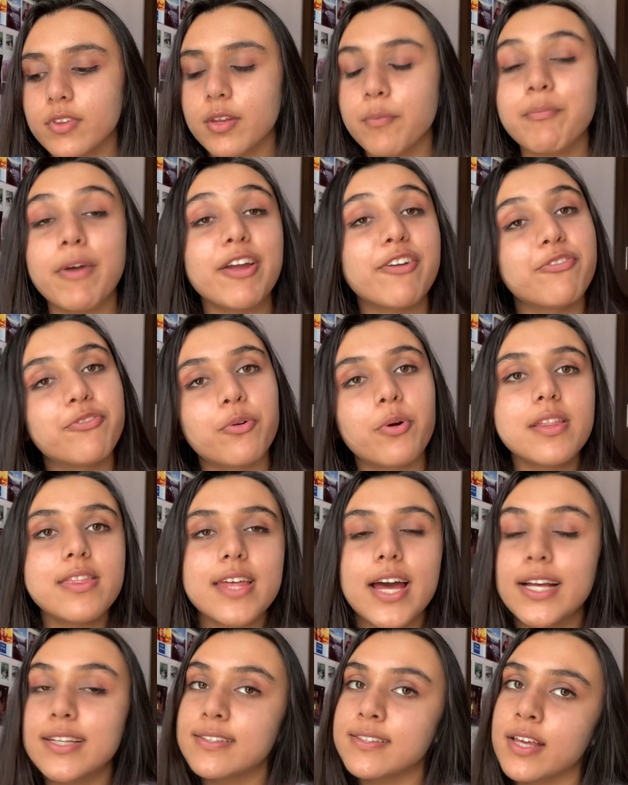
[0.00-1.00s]
My fourth
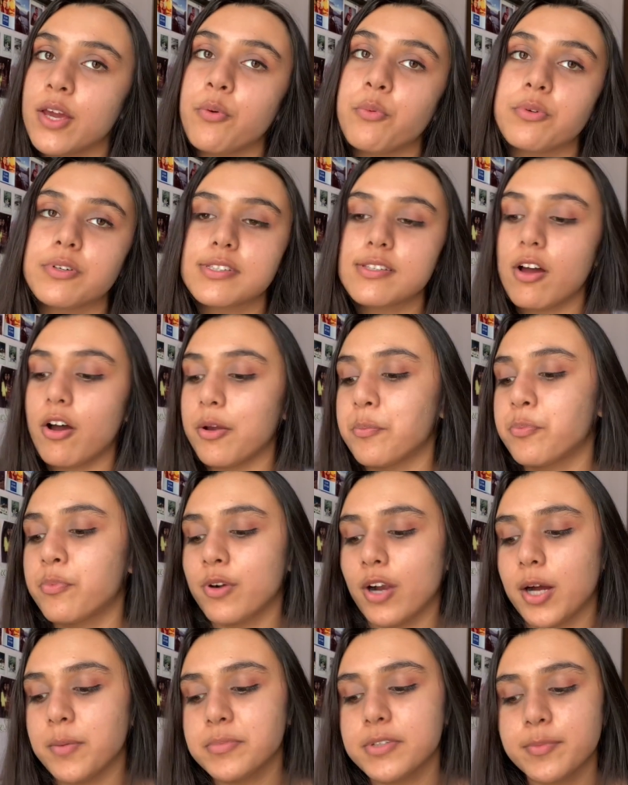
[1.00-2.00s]
essay was on
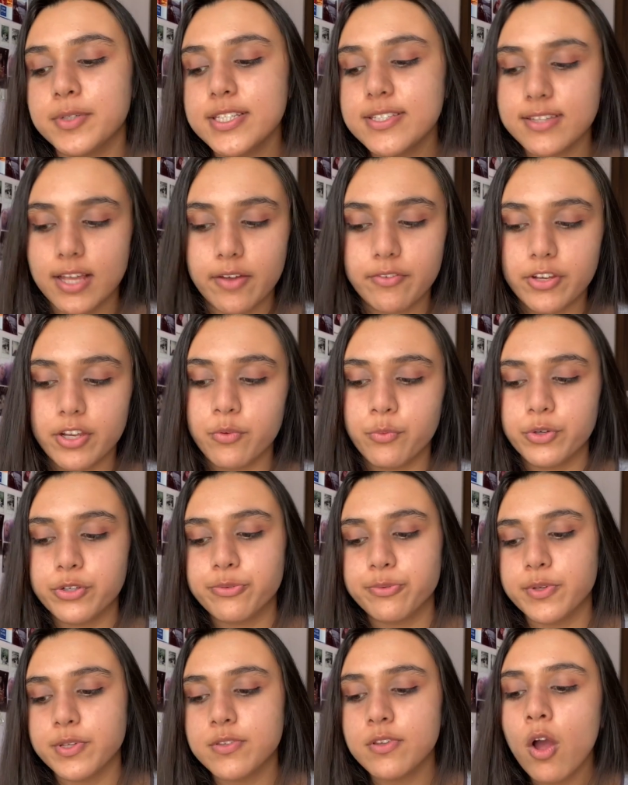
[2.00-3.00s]
prompt number 7,
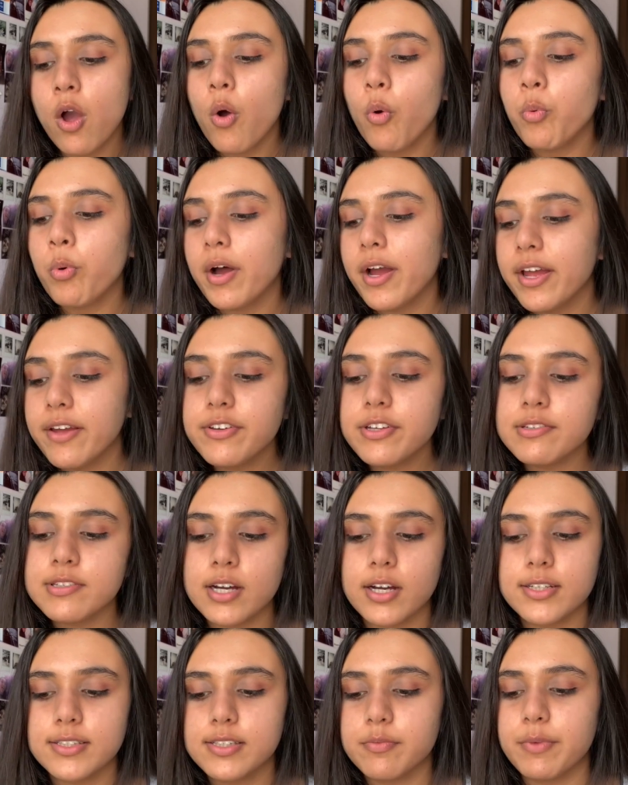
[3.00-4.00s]
which was, what have you
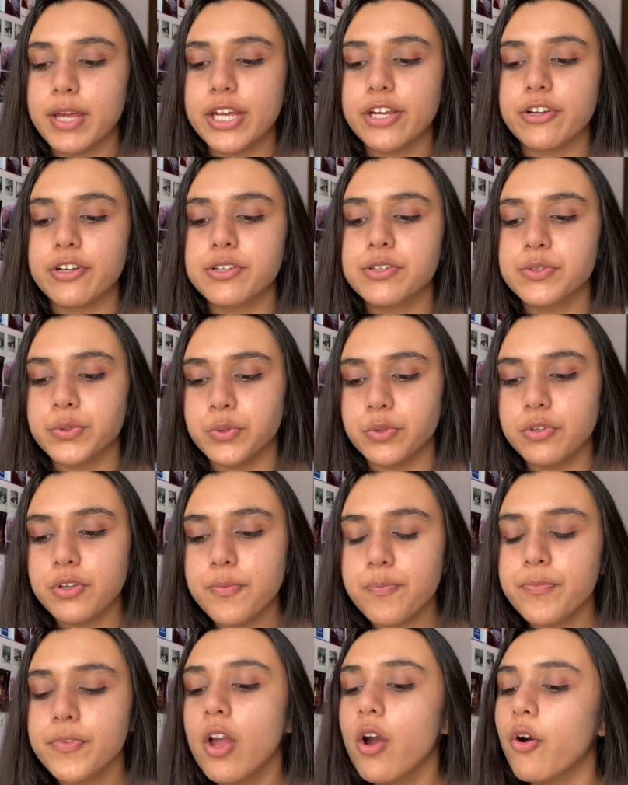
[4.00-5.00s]
done to make your
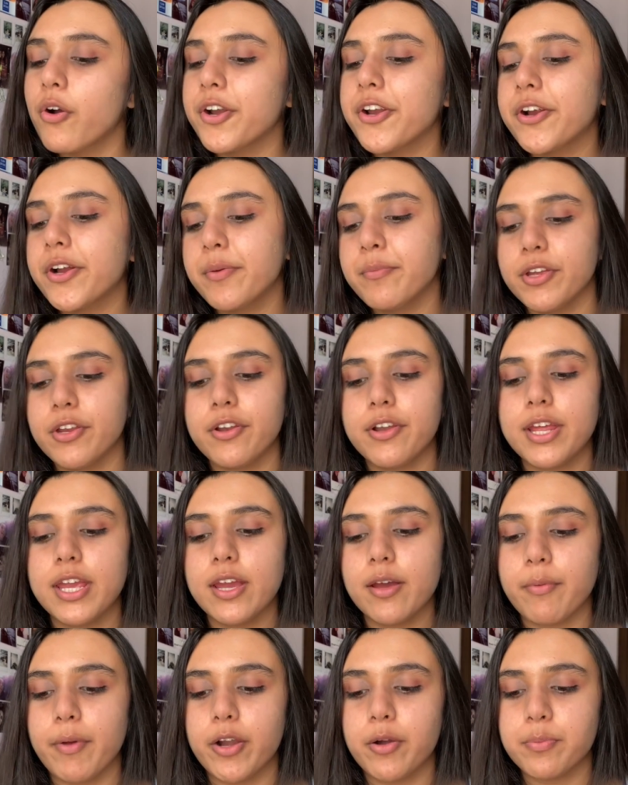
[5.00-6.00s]
school or your
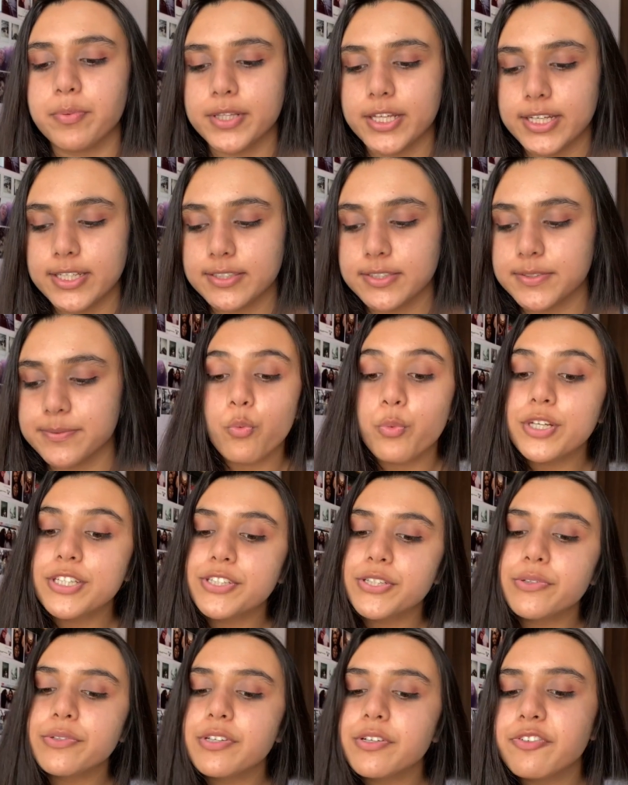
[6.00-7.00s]
community a better place? With
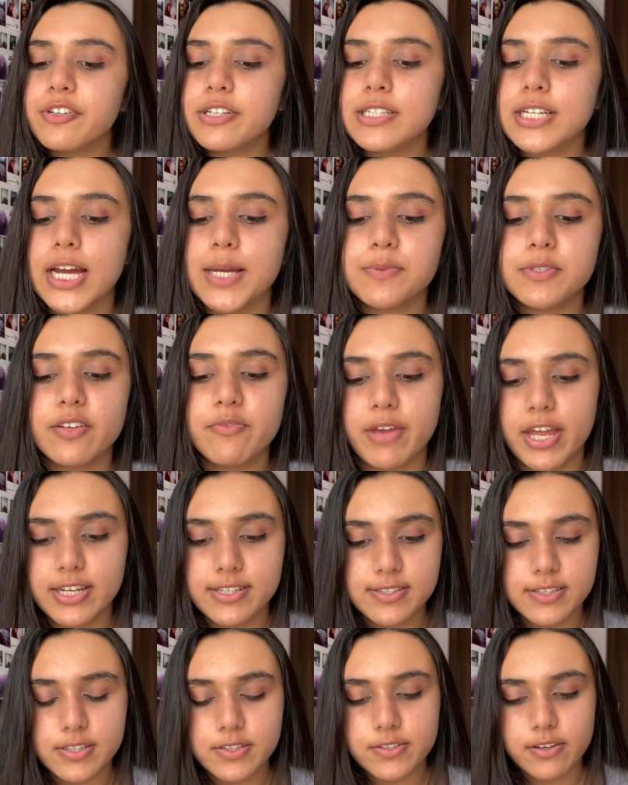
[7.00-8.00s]
2 different types of
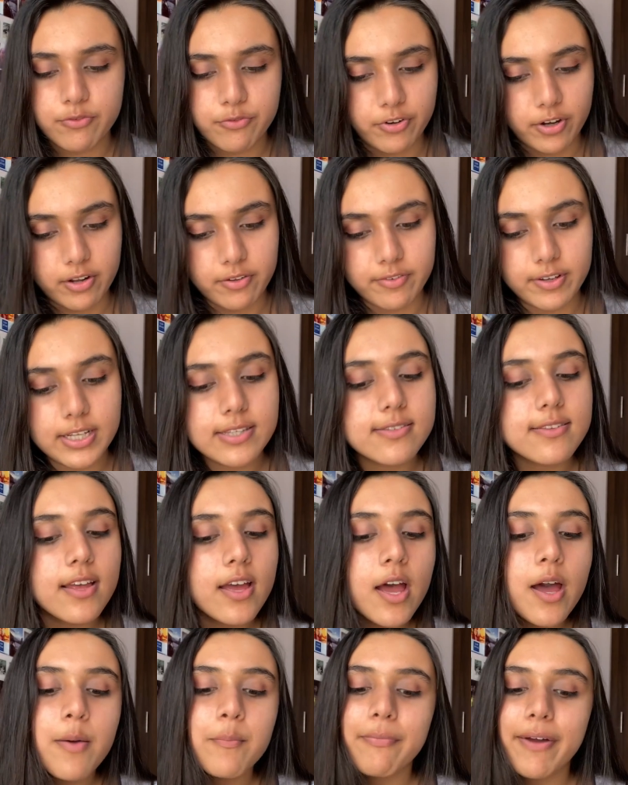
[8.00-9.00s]
medicines in front of us,
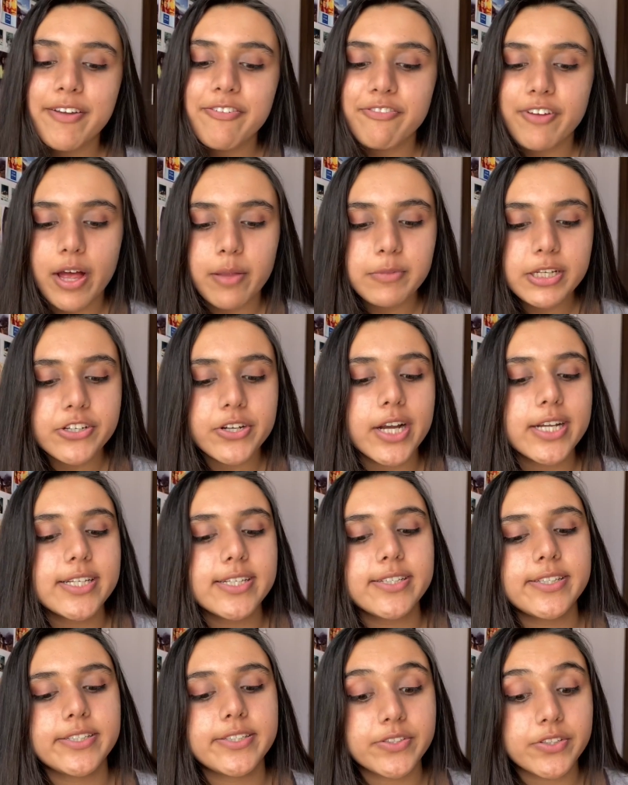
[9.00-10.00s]
my family tried to
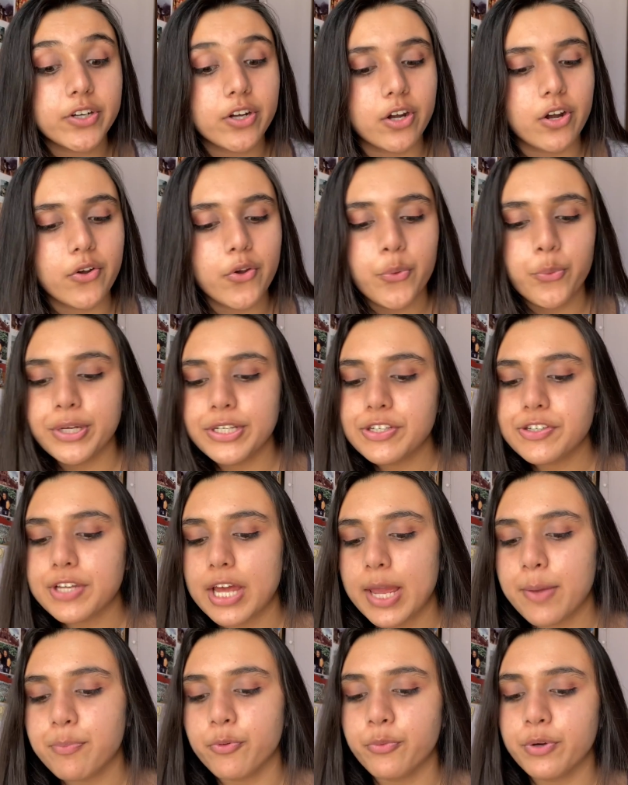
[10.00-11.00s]
discern which
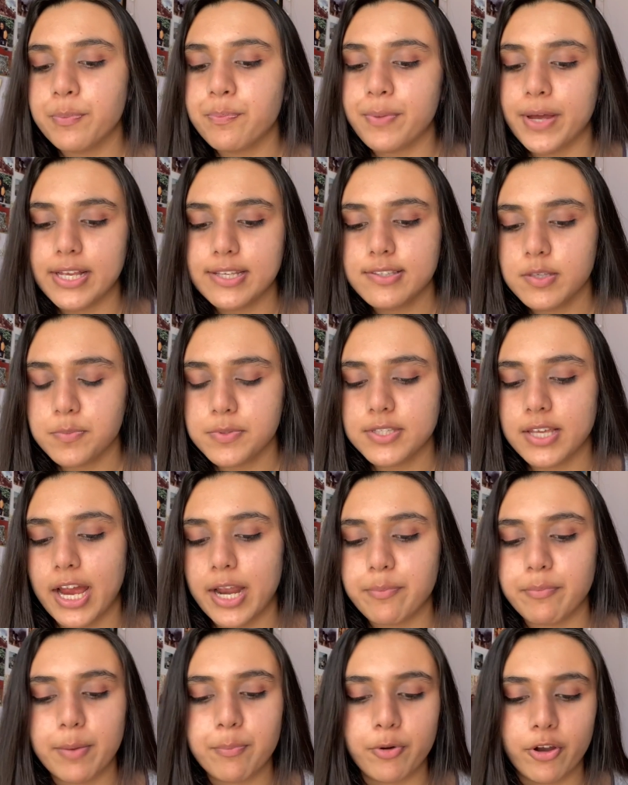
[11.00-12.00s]
type would best
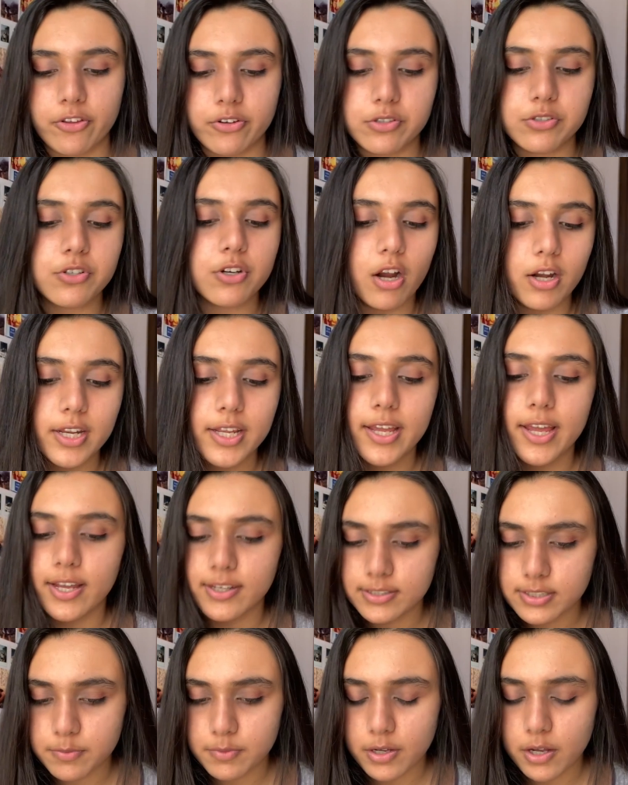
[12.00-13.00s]
subside my brother's chronic
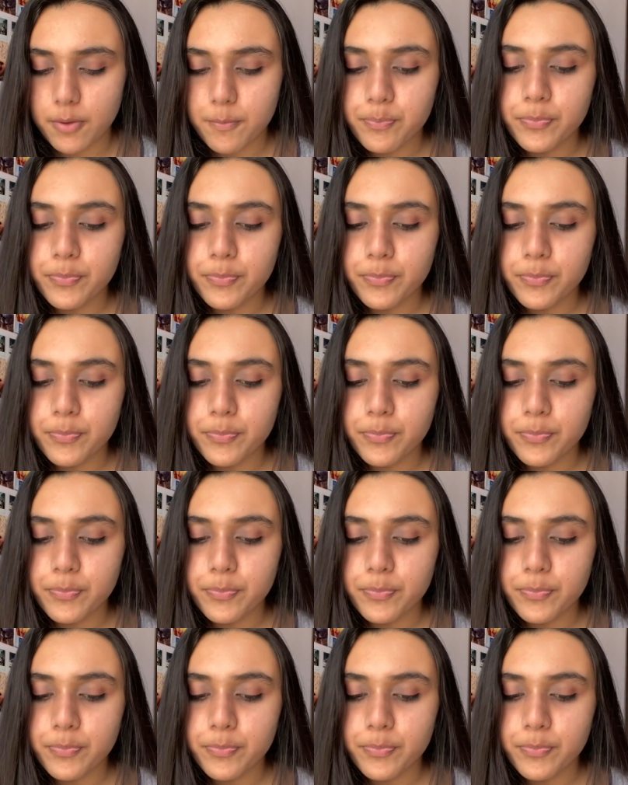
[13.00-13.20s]
eczema.